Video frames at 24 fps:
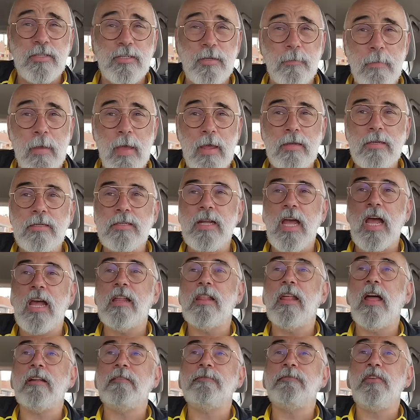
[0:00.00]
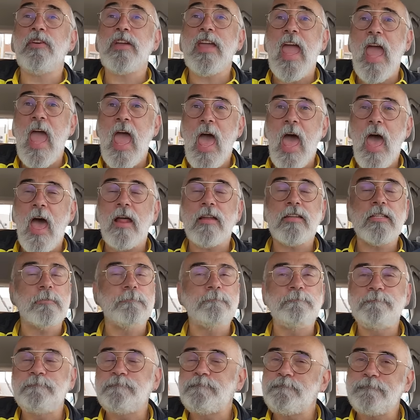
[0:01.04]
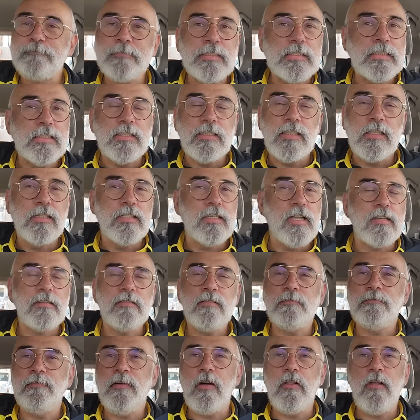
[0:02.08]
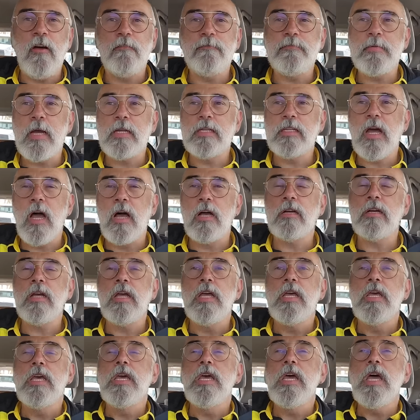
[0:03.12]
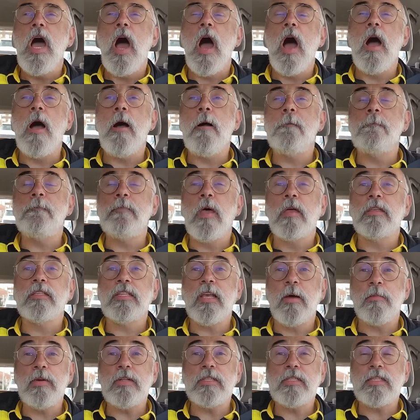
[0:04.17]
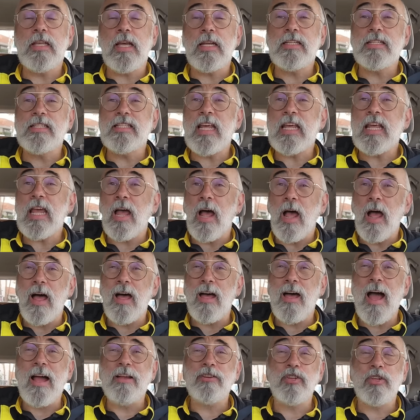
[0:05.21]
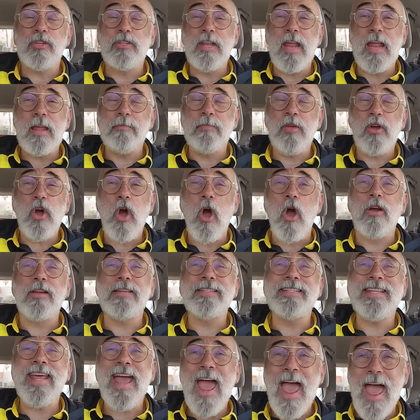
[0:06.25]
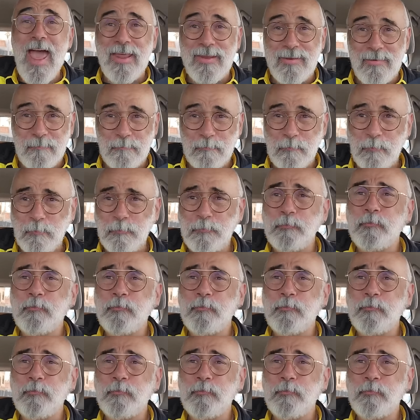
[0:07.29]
Tibetan dialect for cat. Doesn't fall off my tongue. Someone said I should name the car 10